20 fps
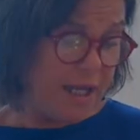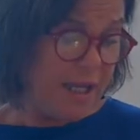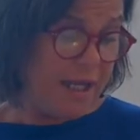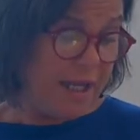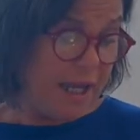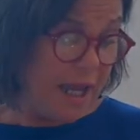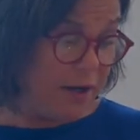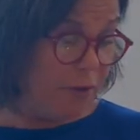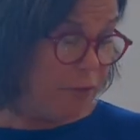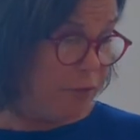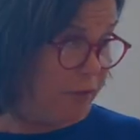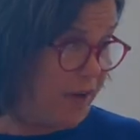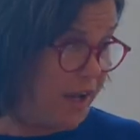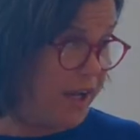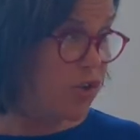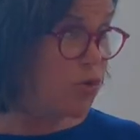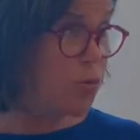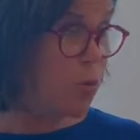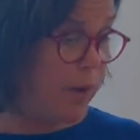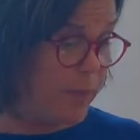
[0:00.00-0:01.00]
can
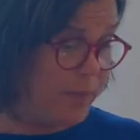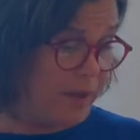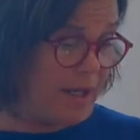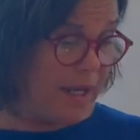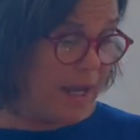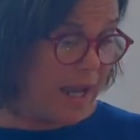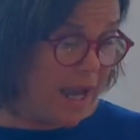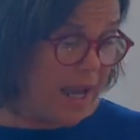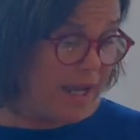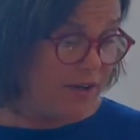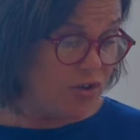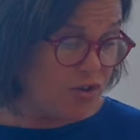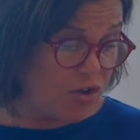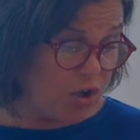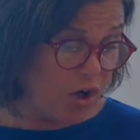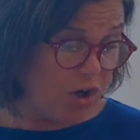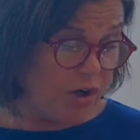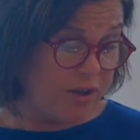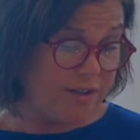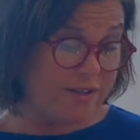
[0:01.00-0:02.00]
affect women and
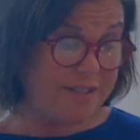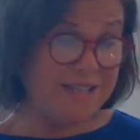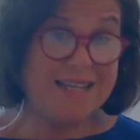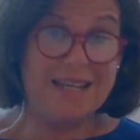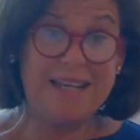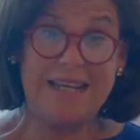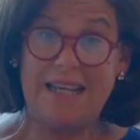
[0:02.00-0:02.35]
girls